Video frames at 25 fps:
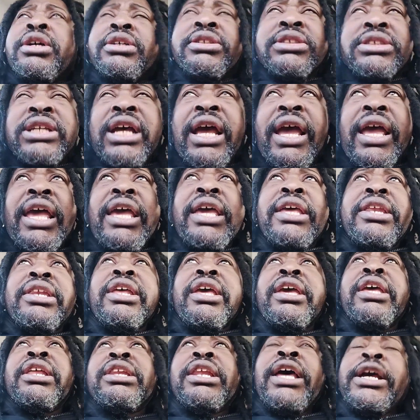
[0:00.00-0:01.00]
contain
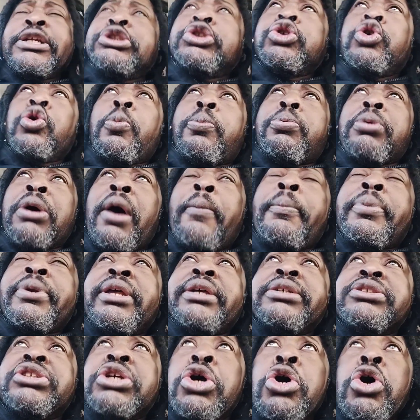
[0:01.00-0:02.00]
electrical
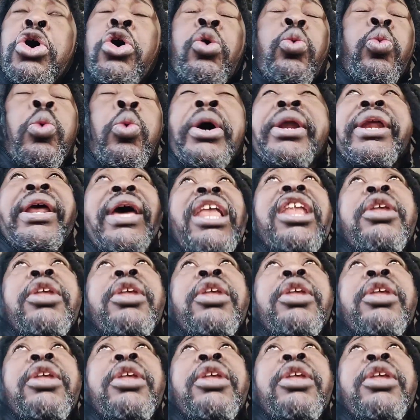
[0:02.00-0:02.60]
properties? What